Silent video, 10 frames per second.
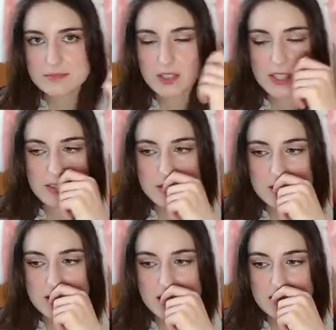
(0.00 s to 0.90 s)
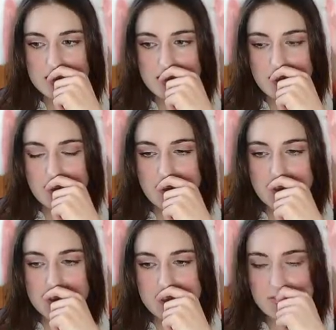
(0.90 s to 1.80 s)
You can't do that.
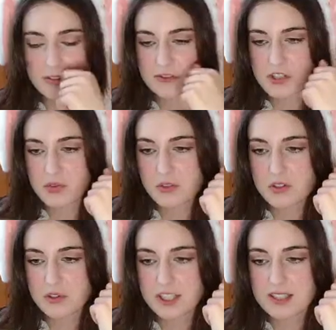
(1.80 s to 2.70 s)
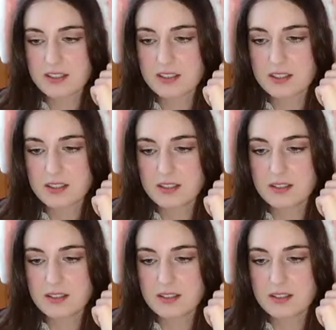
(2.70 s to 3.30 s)
And as for visual storytelling,